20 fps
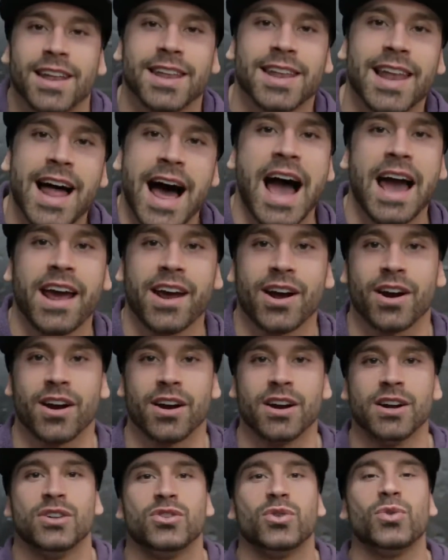
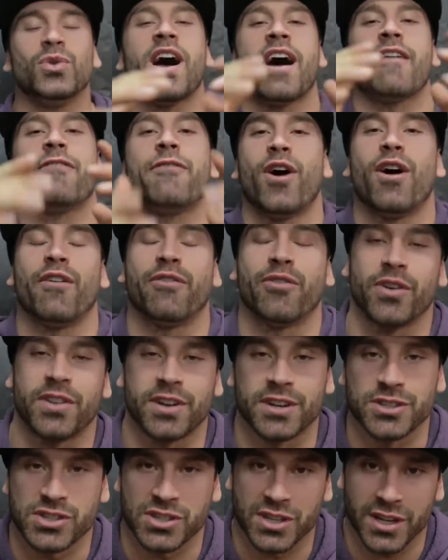liar. Do not fall for
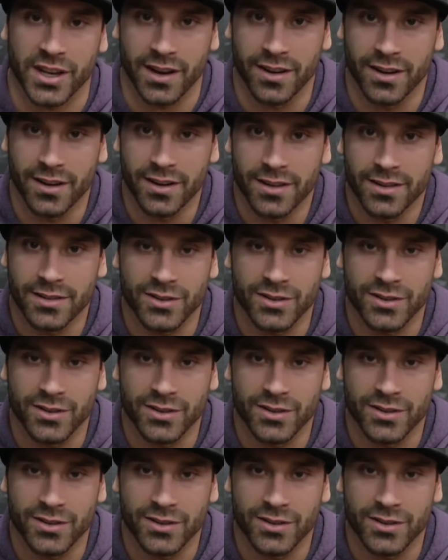their shit.